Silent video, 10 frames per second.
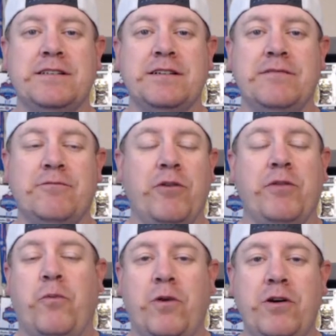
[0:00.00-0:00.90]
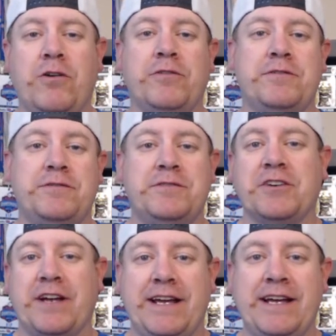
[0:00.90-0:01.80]
well, the world
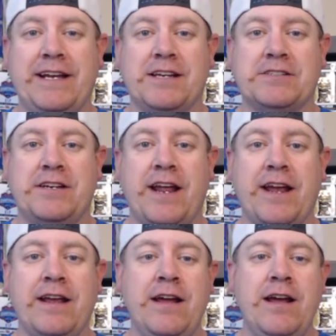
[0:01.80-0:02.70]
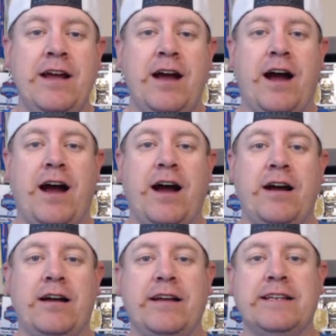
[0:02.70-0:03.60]
took a hit yesterday.
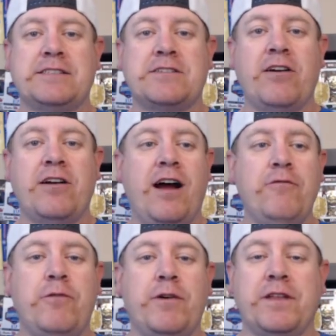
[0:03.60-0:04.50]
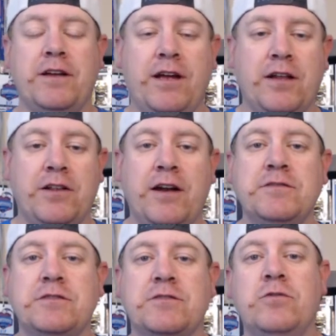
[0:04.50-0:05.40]
It started off with a lot of
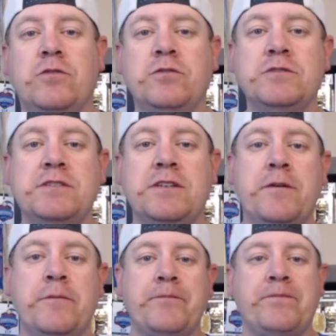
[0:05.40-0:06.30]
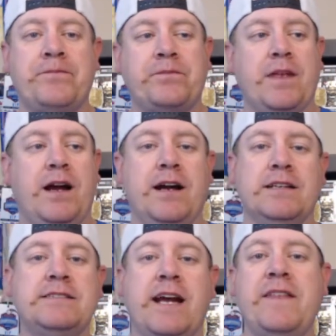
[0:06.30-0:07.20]
schools
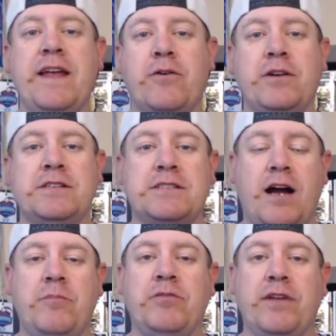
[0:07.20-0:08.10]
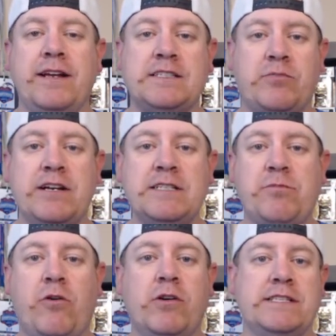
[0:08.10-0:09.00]
saying they were going to stop playing spring
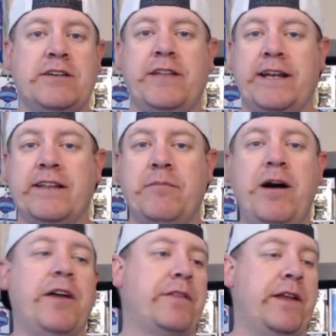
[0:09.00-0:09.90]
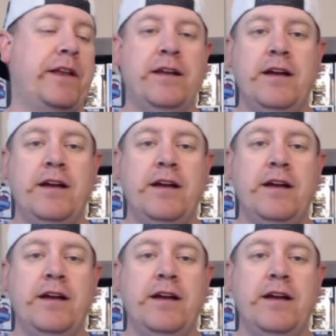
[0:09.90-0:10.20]
sports until the end of the month. And